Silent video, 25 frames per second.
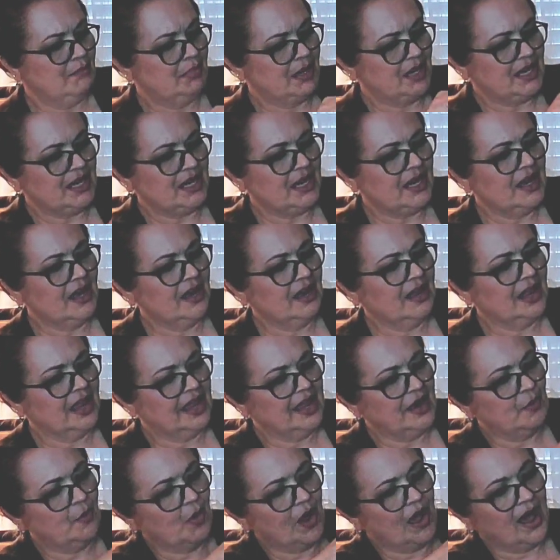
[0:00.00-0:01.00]

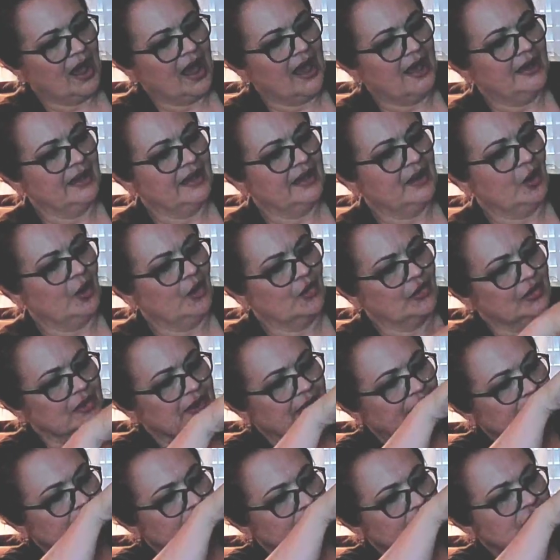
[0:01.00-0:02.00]
P-L-A-Y are the
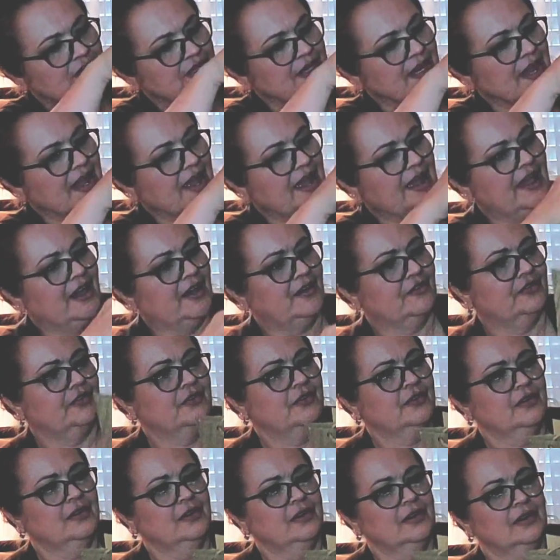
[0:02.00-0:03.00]
letters that I have.
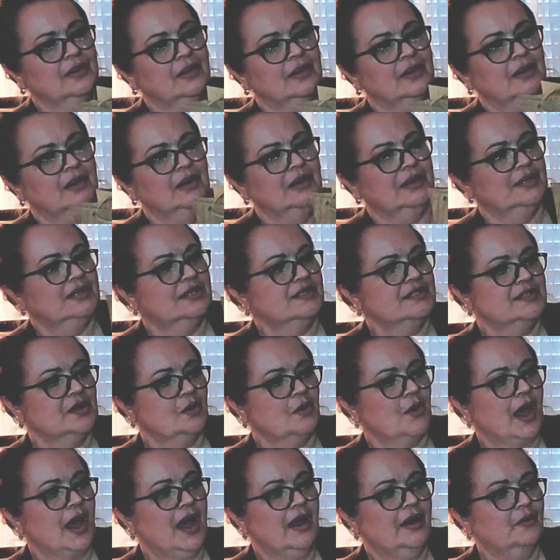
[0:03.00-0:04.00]

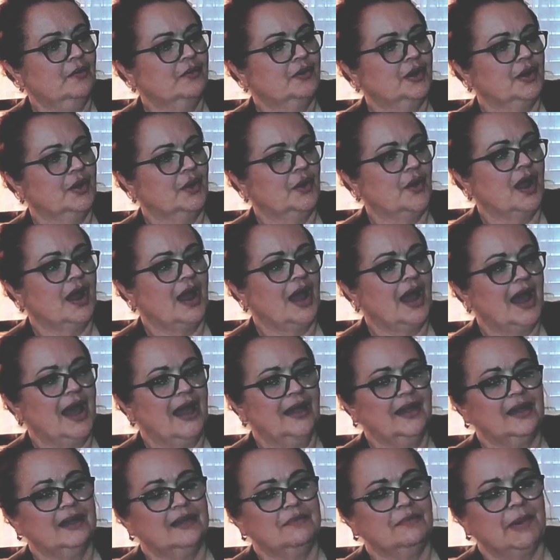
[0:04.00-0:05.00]
So, I don't know.
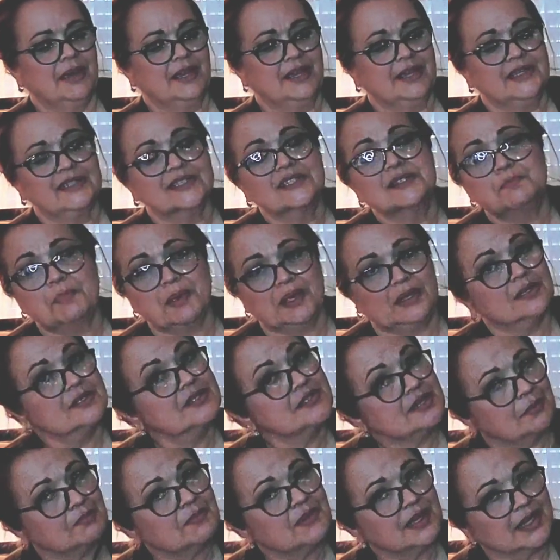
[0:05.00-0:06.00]
I could make it spell
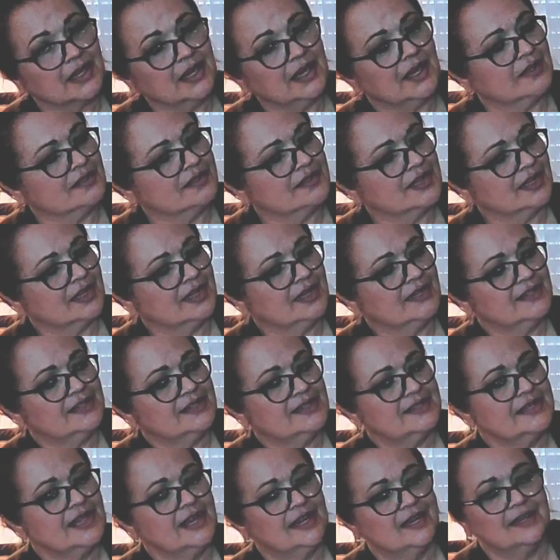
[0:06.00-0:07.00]
something else. I could
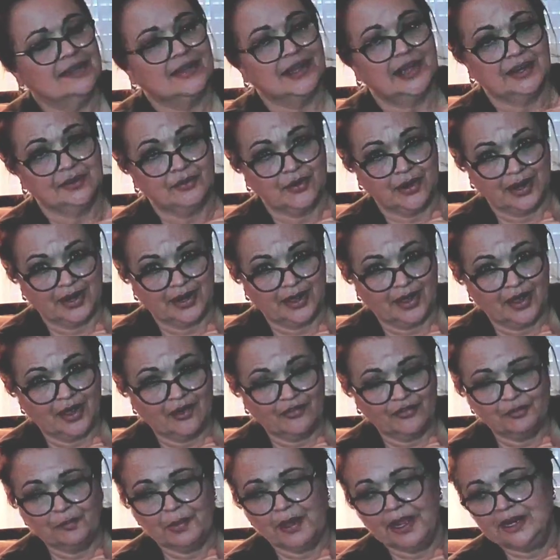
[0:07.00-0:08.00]
sand that right
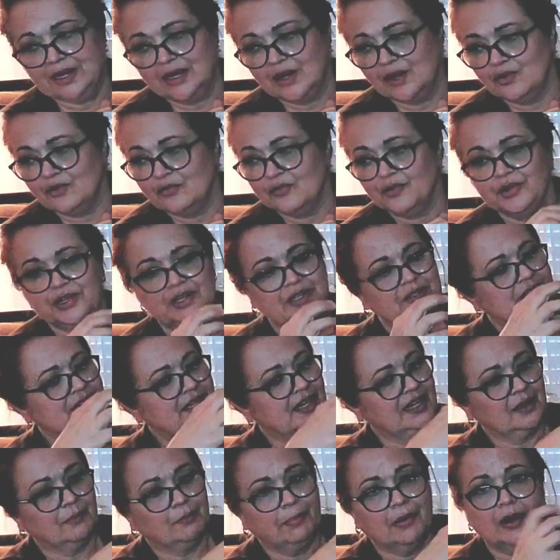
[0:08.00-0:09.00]
off, paint over it,
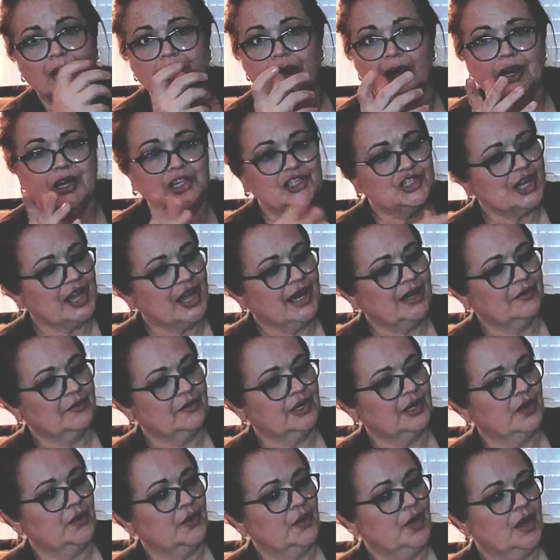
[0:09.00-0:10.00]
decoupage, I don't
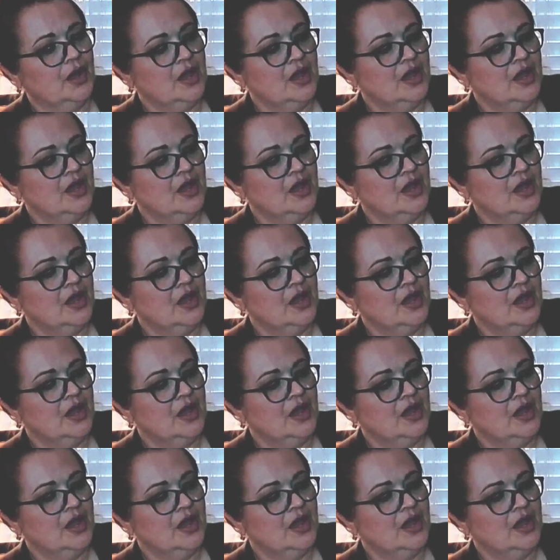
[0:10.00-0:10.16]
know.